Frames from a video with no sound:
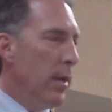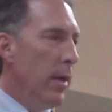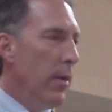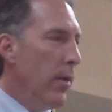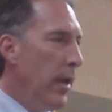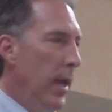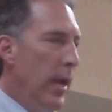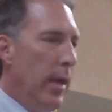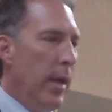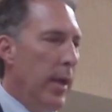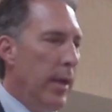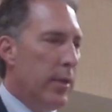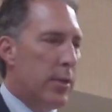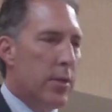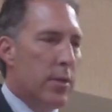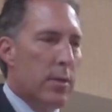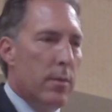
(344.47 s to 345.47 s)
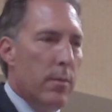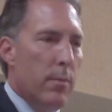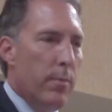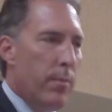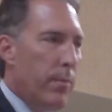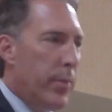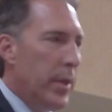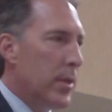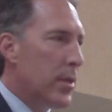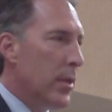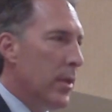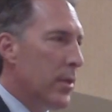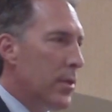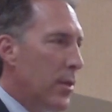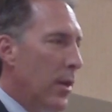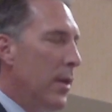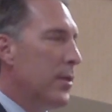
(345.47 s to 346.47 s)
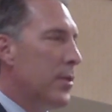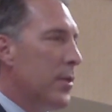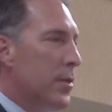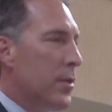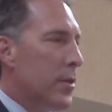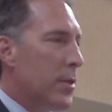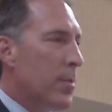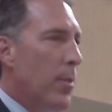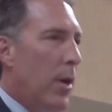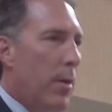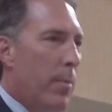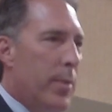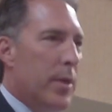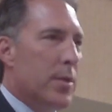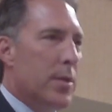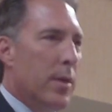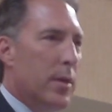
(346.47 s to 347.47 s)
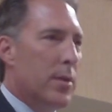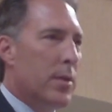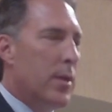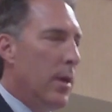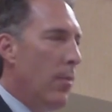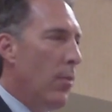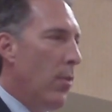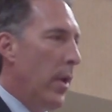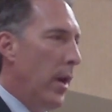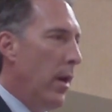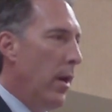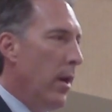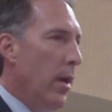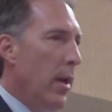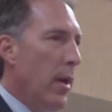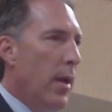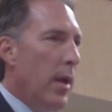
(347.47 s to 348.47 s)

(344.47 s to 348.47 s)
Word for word: you know, each business starts as a small business somewhere,